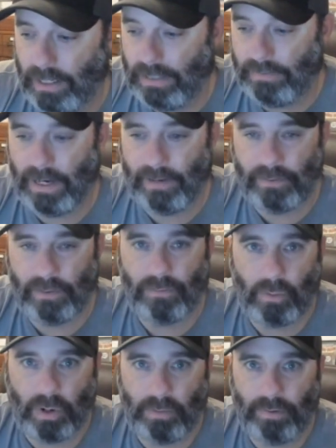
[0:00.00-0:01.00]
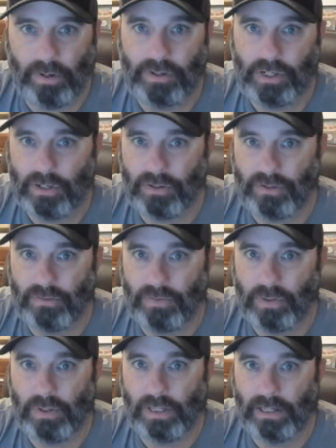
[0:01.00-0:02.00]
even after 40 plus years of
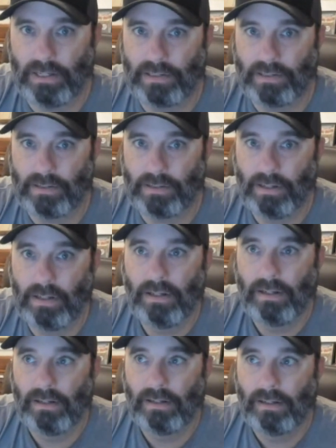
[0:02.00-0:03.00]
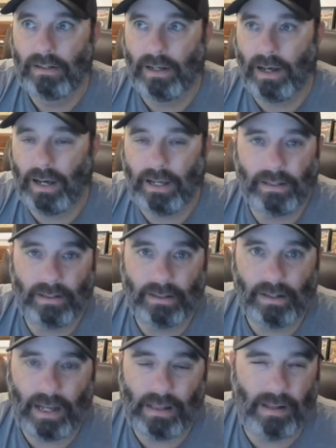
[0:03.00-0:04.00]
doing this, I
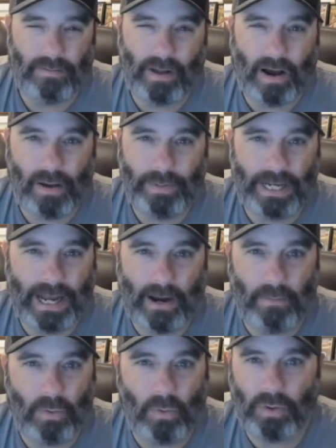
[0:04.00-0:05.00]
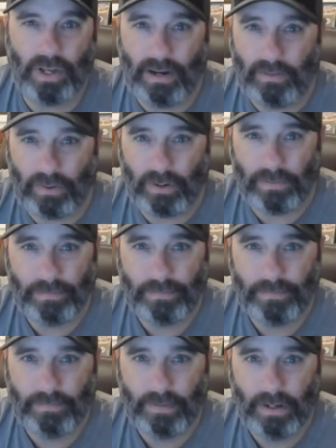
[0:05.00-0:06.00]
love the hobby now more than ever.
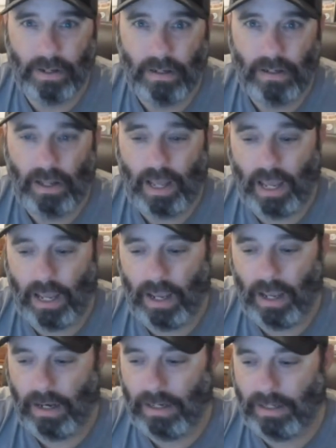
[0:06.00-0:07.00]
And